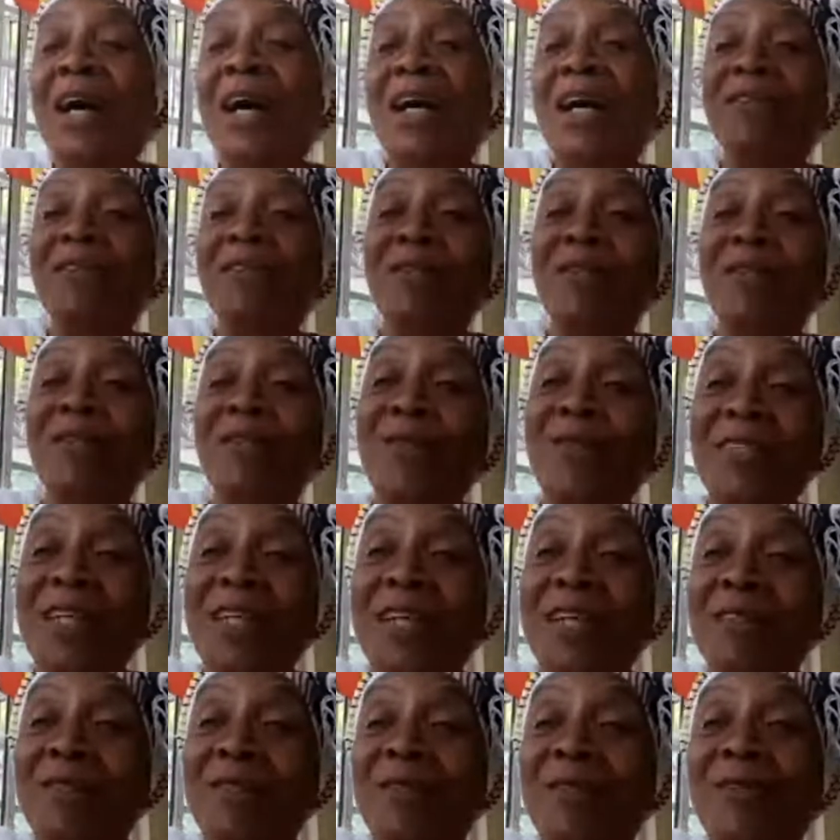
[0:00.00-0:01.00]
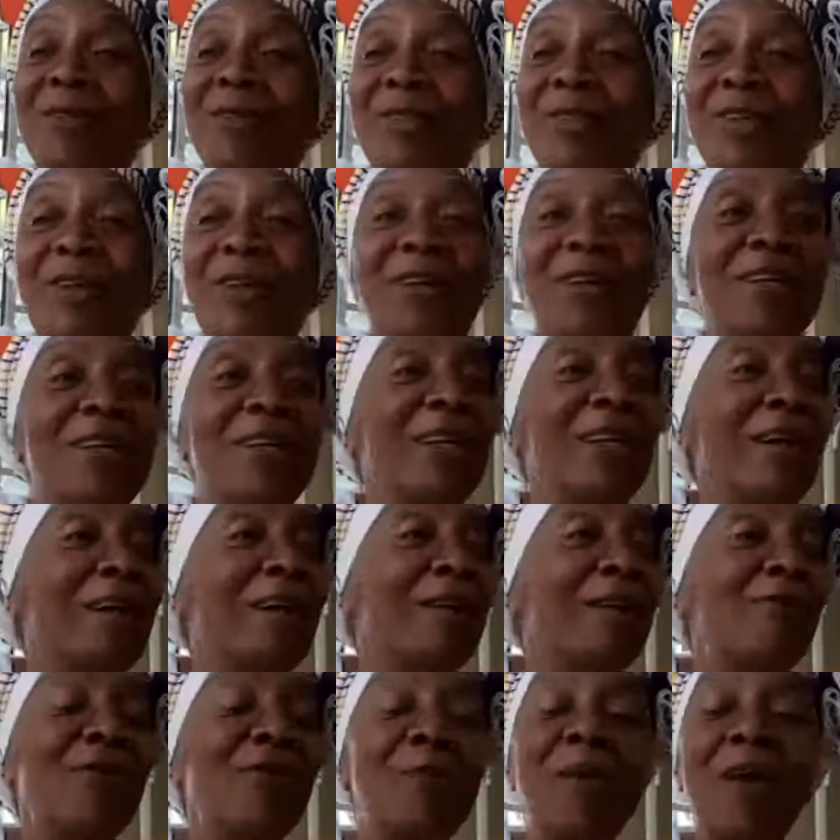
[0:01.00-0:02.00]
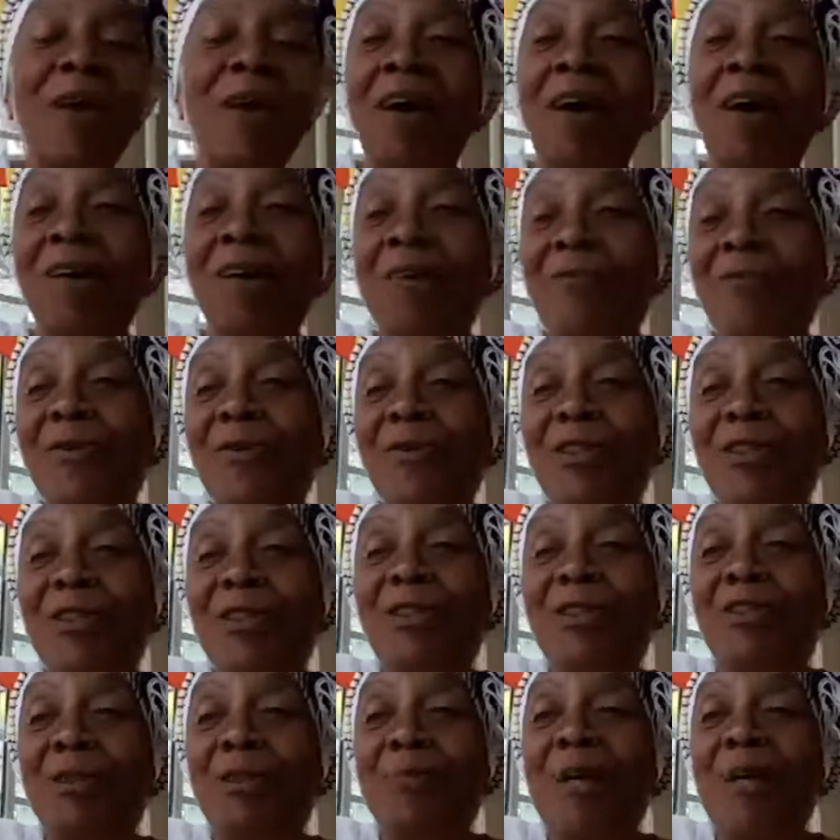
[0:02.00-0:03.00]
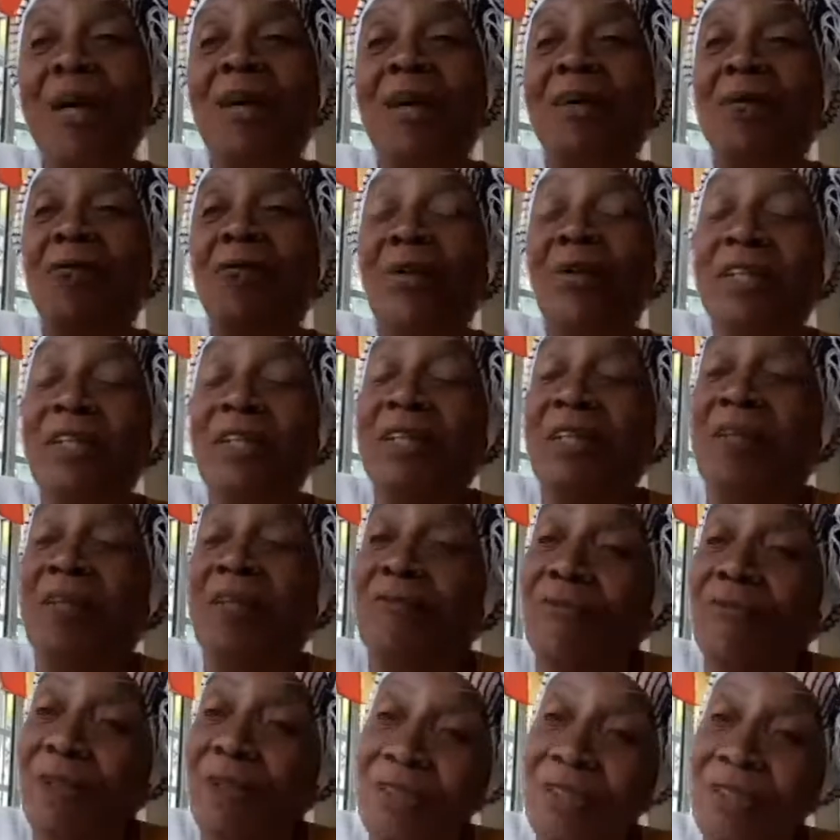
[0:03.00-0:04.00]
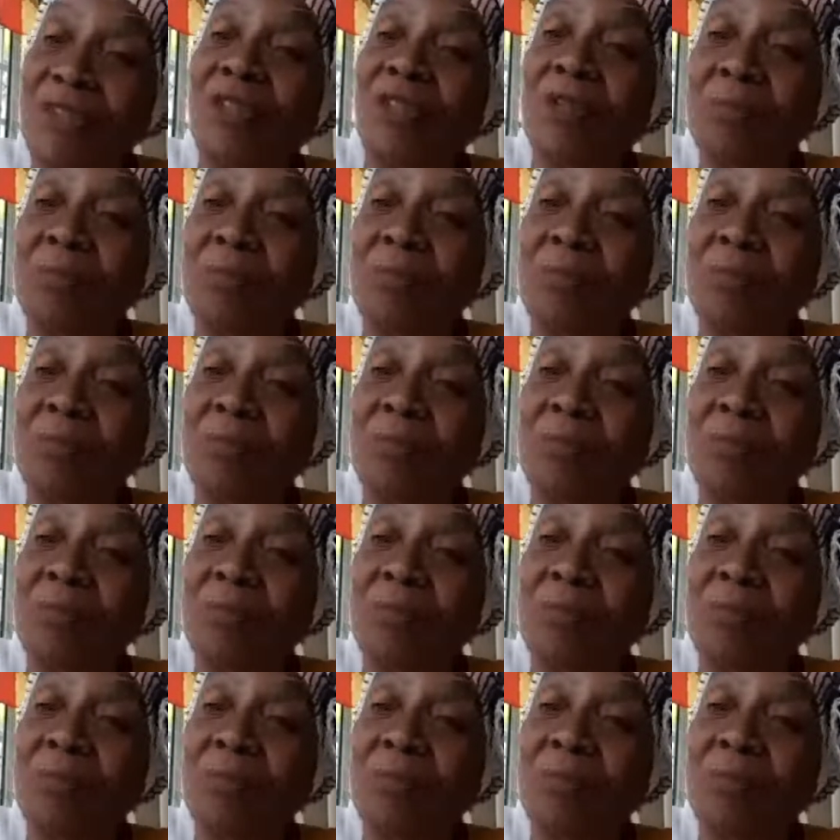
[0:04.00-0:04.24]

And so said, so done. From Hollywood to Jamaica, we did the first Jamaica